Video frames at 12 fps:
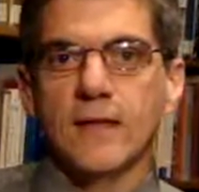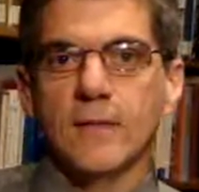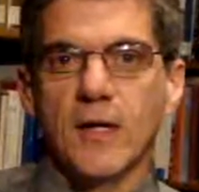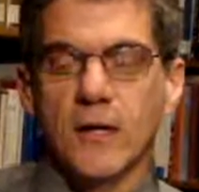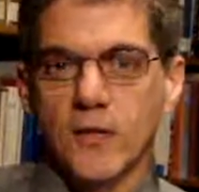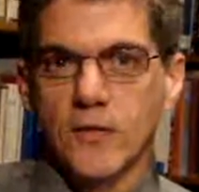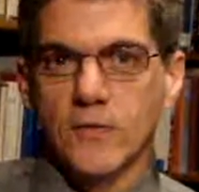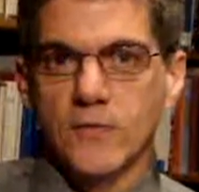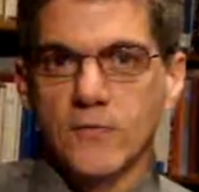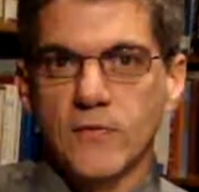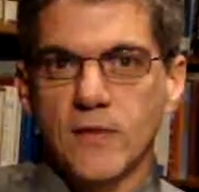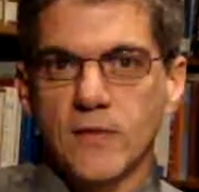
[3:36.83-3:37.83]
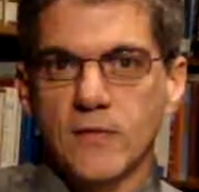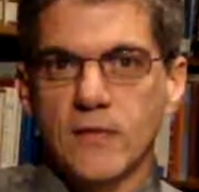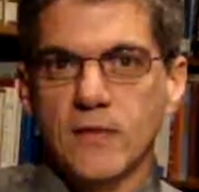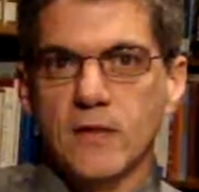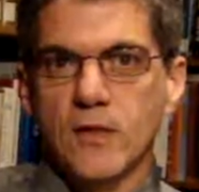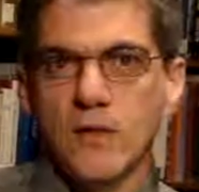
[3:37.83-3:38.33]
about 150
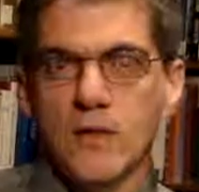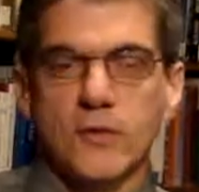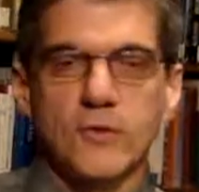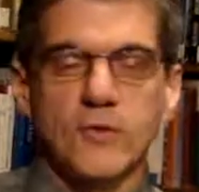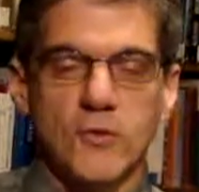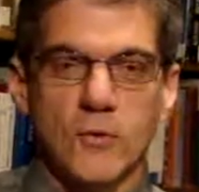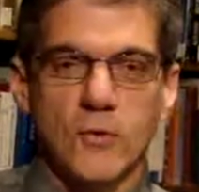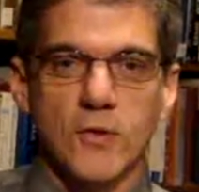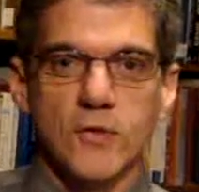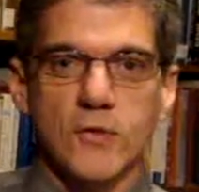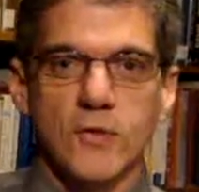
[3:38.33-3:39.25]
yards to 200